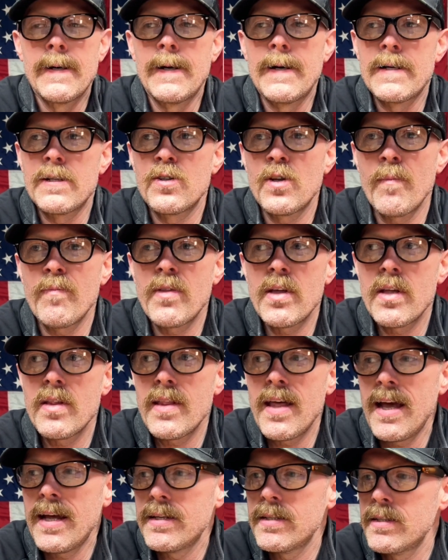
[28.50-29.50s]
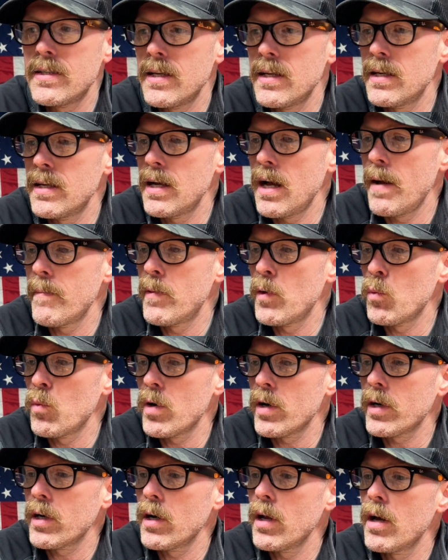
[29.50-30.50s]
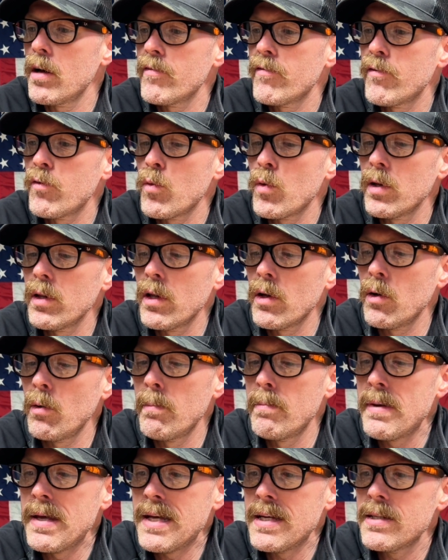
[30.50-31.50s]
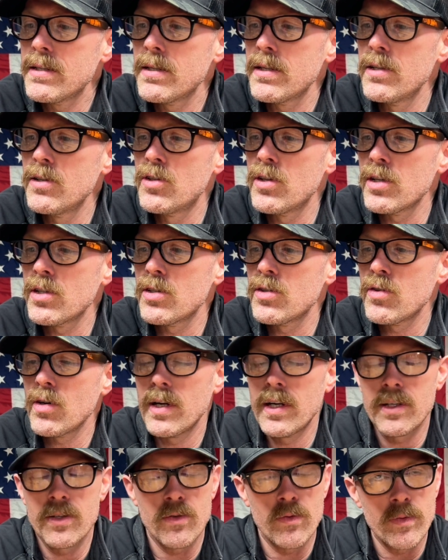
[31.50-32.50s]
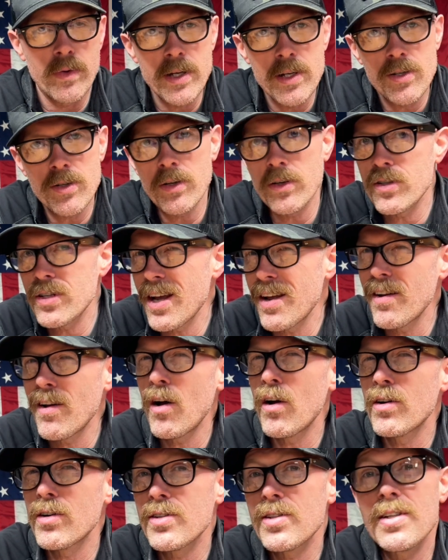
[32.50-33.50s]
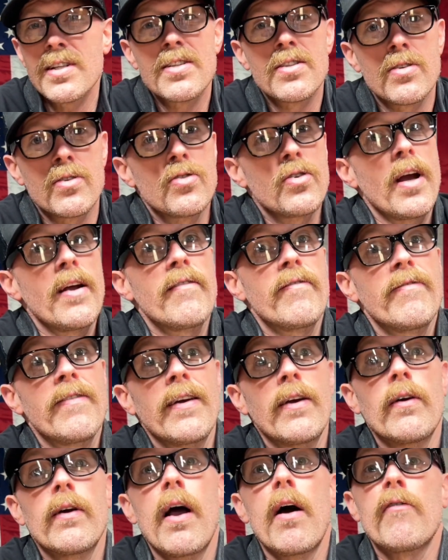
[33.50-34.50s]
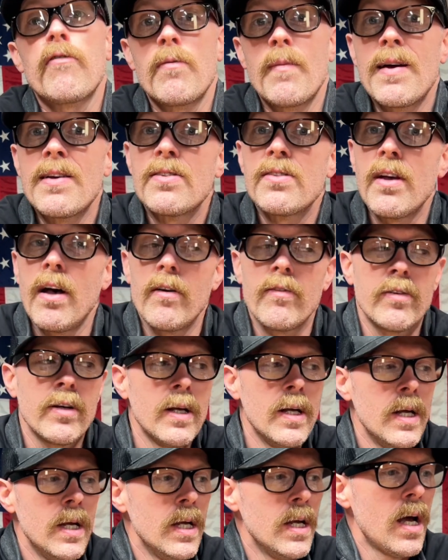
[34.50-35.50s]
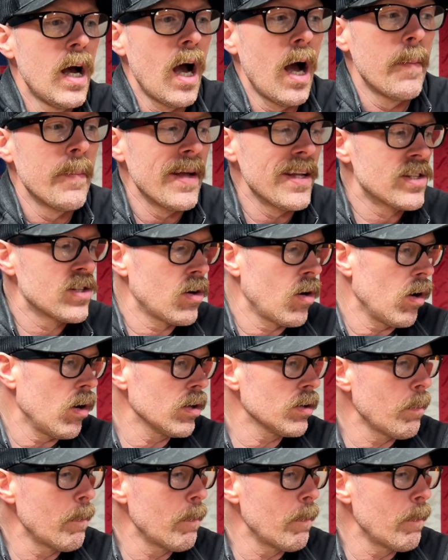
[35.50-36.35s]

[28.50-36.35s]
something that I've been working on for a little bit, just trying to research and honestly to try and figure it out for myself. It's called